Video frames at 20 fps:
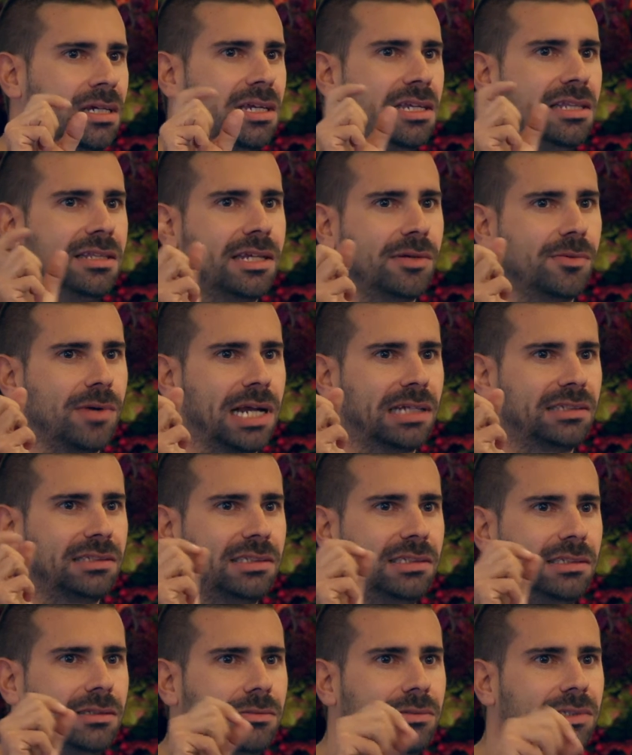
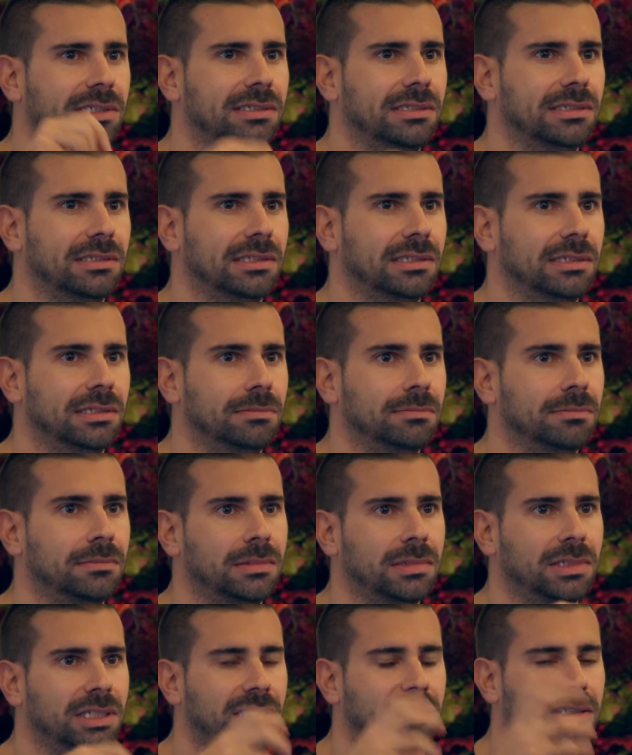interacting with uh,
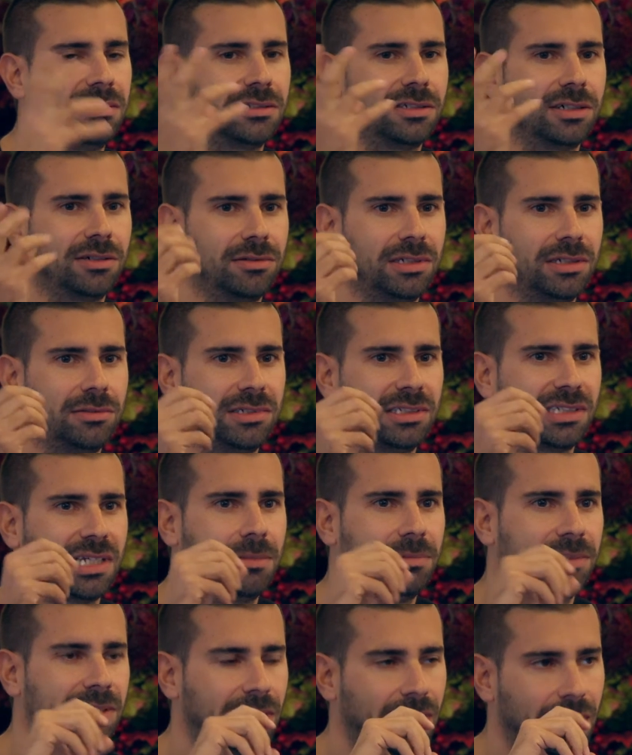history, with
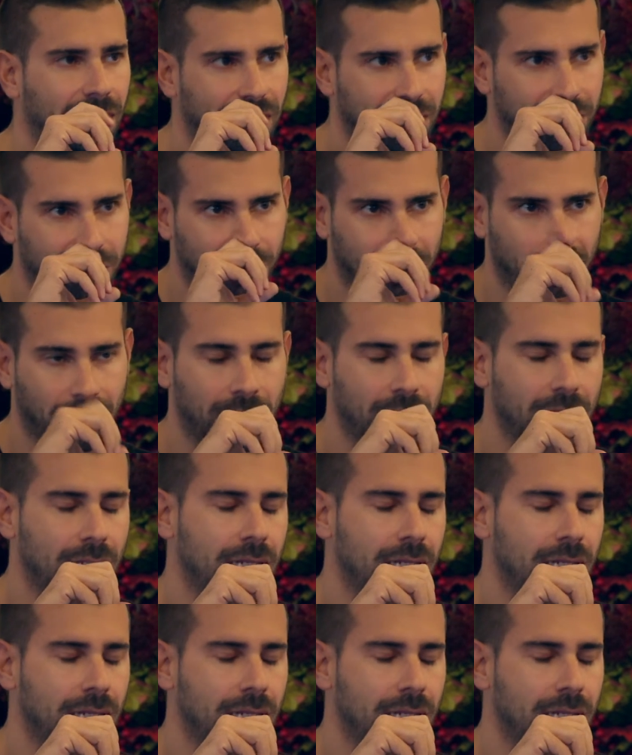capital H,